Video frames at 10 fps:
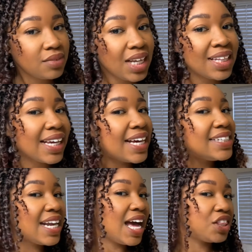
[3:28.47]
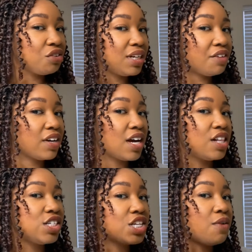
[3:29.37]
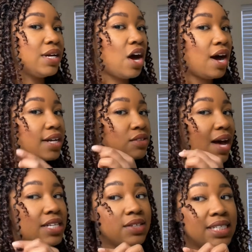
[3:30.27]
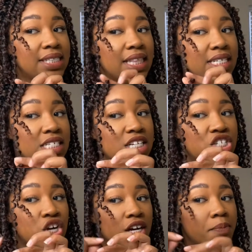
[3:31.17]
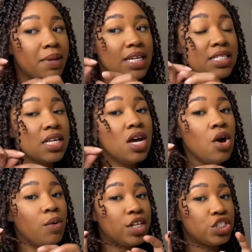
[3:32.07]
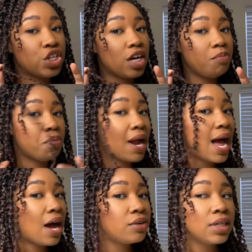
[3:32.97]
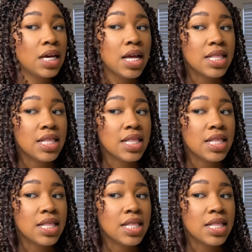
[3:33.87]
like I said, I had three different colors going on. So as you can see, this is a dark piece with a dark brown.